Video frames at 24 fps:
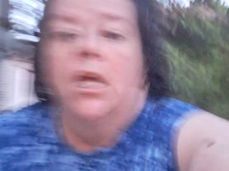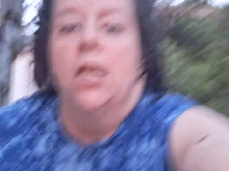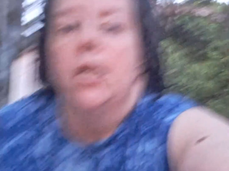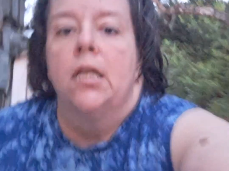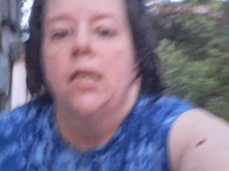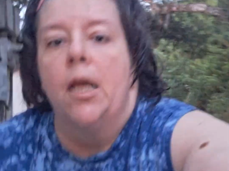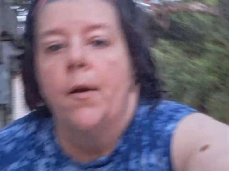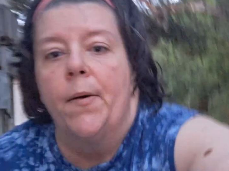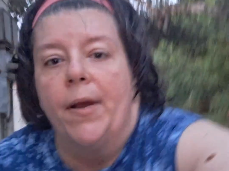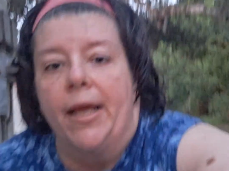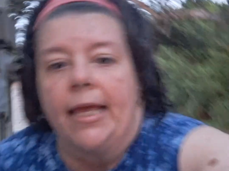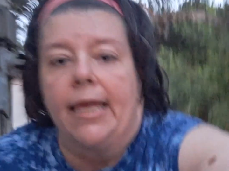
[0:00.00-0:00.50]

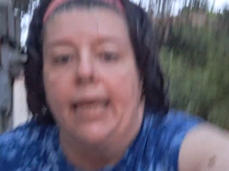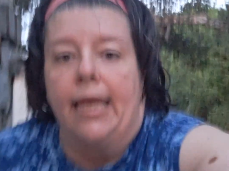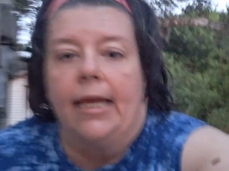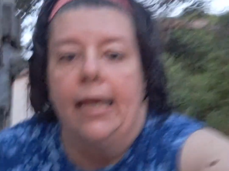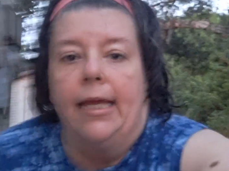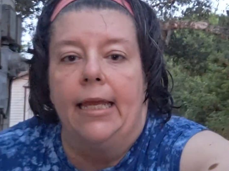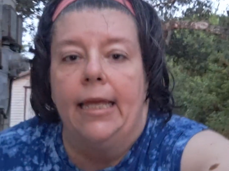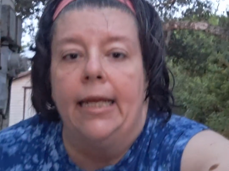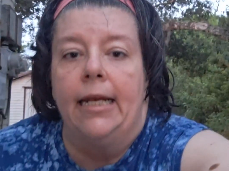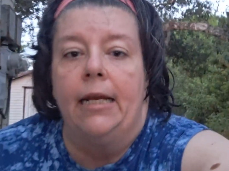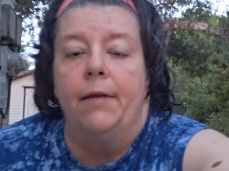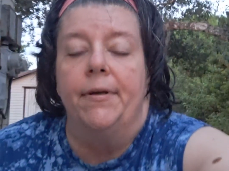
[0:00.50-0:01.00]
No, I
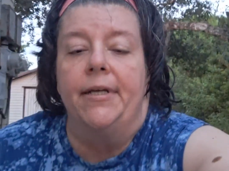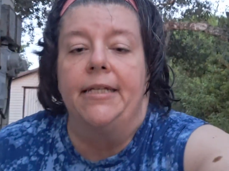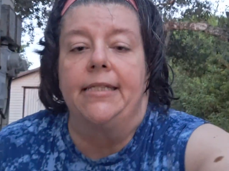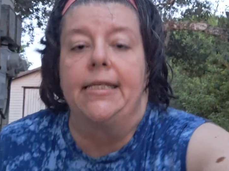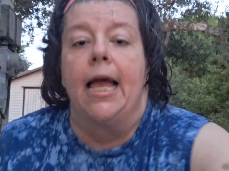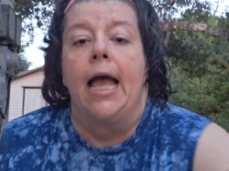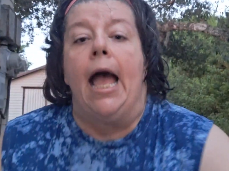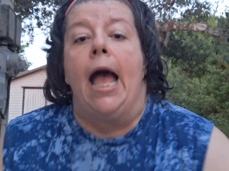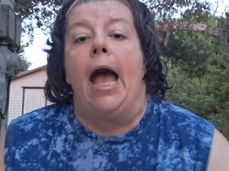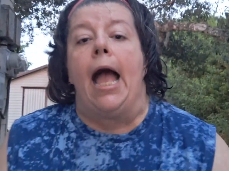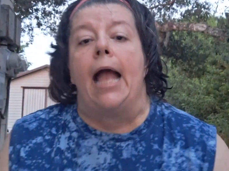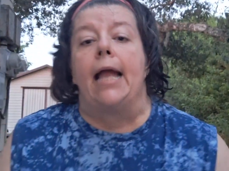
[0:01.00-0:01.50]
can't. Anyways,
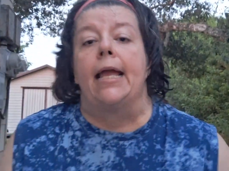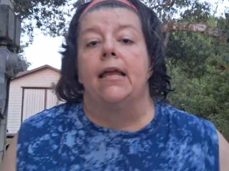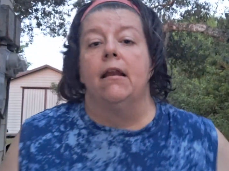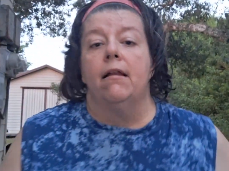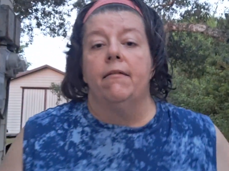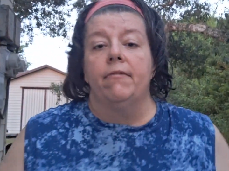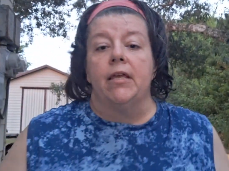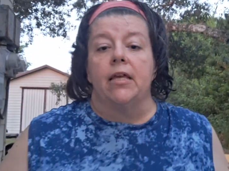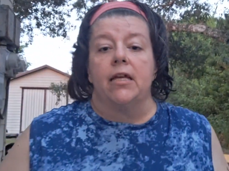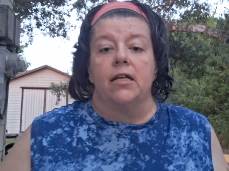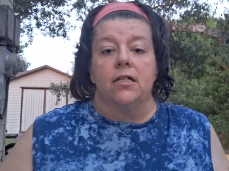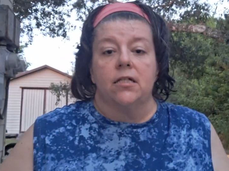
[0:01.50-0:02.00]
I get
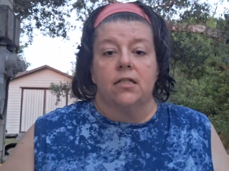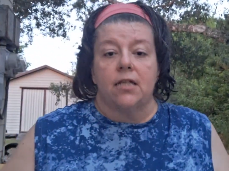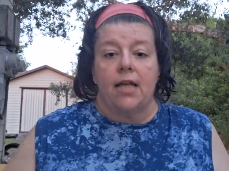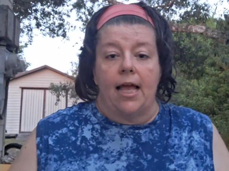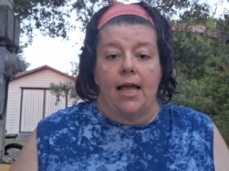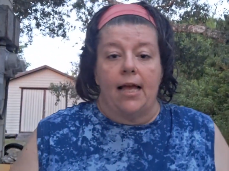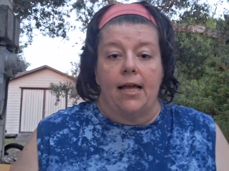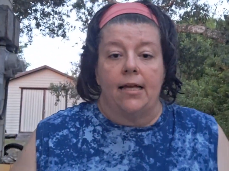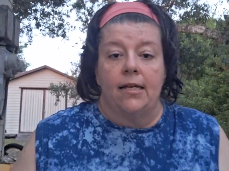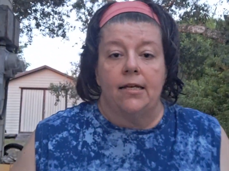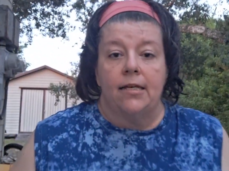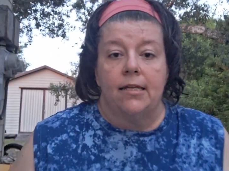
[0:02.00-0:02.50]
on the
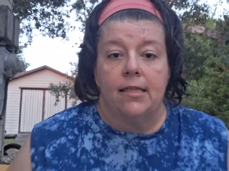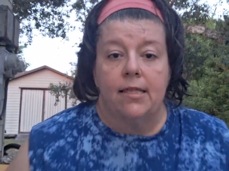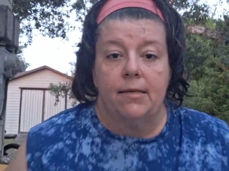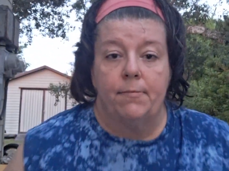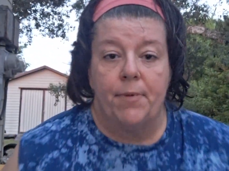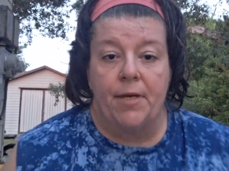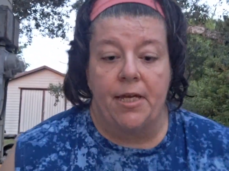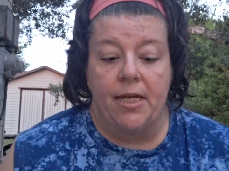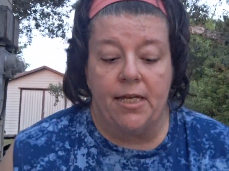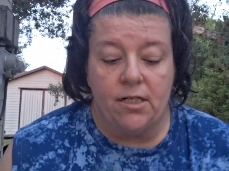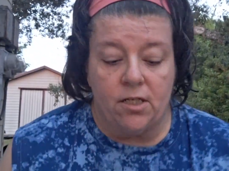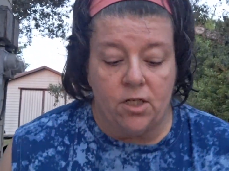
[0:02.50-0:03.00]
end of the
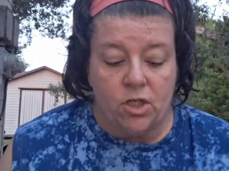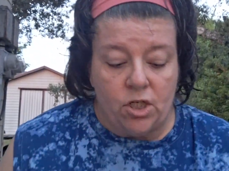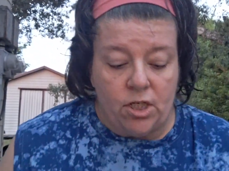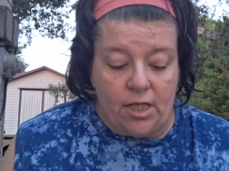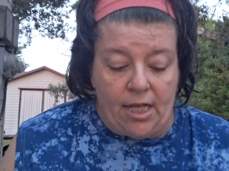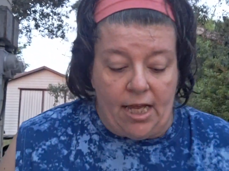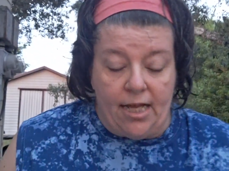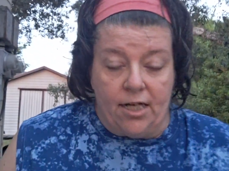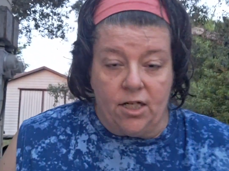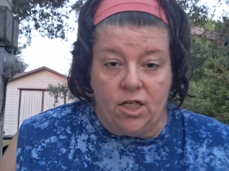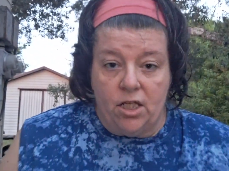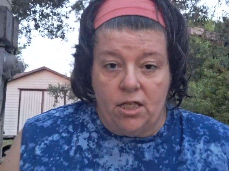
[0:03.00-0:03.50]
bench,
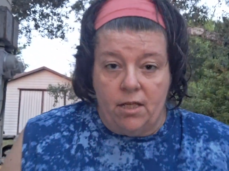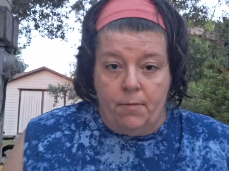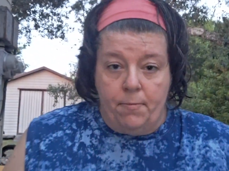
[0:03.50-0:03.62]
the edge of